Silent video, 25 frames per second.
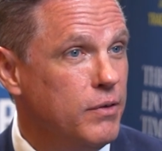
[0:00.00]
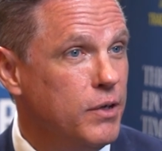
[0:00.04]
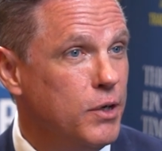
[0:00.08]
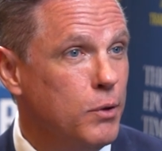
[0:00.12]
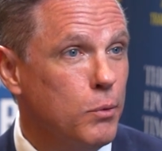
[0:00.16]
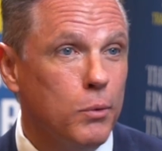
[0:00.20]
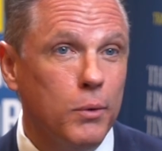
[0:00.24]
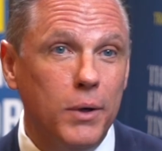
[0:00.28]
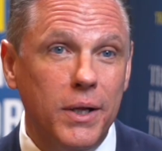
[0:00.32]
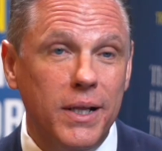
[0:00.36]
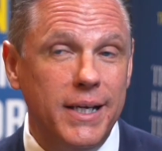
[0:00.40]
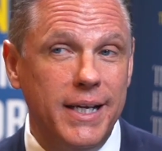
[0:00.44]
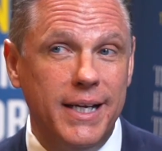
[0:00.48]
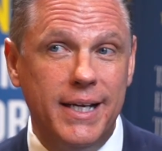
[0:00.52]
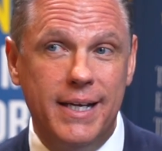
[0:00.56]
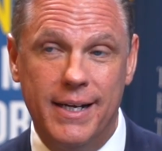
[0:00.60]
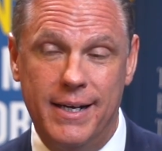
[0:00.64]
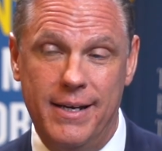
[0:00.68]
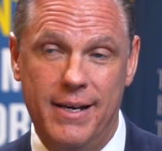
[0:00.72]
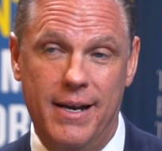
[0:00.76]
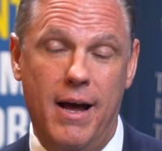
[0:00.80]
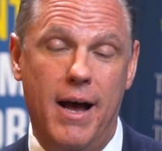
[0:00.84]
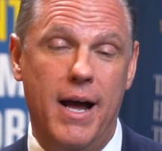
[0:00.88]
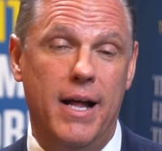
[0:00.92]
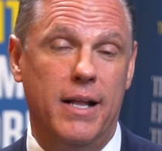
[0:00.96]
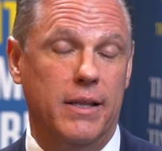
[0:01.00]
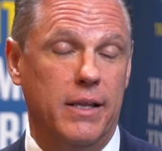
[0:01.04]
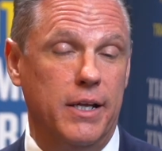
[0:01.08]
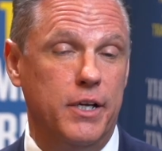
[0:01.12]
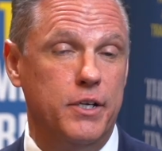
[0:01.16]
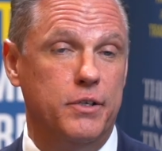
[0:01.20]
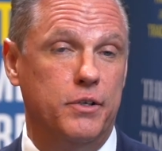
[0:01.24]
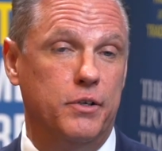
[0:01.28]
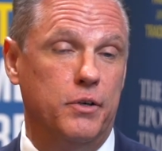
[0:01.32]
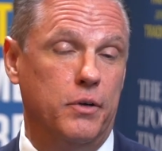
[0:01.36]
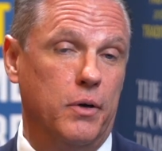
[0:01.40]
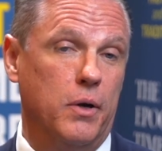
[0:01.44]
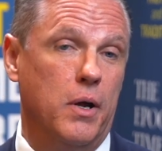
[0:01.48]
you really cannot
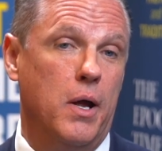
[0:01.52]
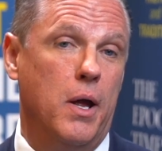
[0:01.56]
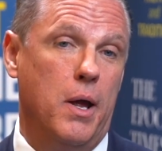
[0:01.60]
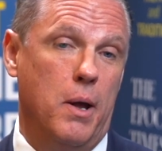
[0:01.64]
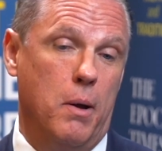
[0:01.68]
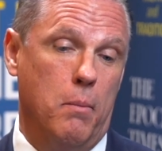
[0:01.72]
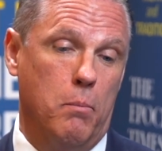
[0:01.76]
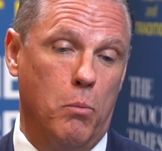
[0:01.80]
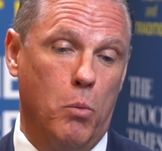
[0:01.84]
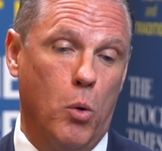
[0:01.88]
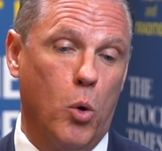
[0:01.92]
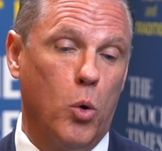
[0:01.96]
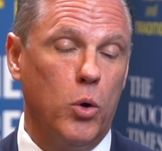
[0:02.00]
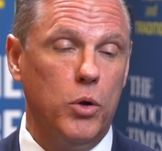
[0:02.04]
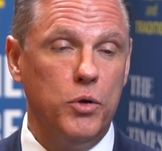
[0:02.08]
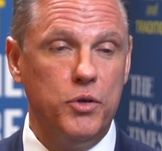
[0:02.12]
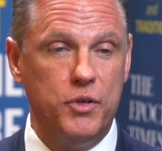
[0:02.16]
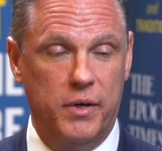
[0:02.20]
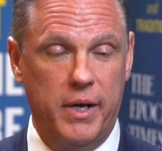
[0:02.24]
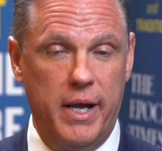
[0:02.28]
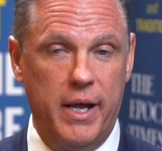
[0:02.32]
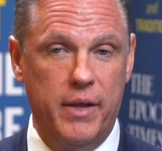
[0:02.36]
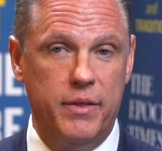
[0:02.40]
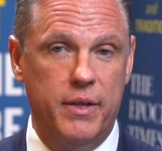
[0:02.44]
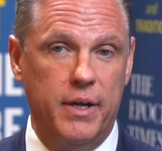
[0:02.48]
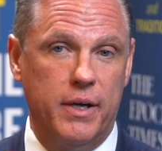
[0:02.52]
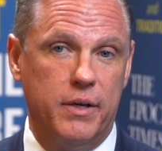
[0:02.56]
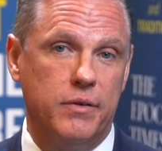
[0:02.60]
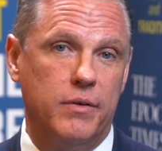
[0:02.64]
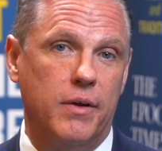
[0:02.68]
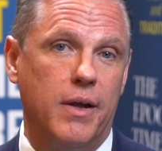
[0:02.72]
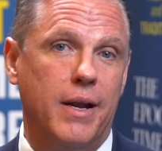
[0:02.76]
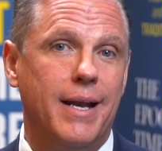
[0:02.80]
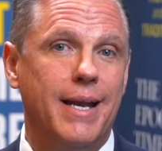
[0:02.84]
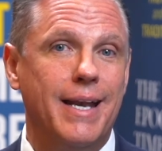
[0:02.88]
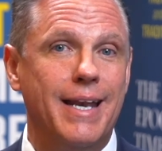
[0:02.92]
let your morals and ethics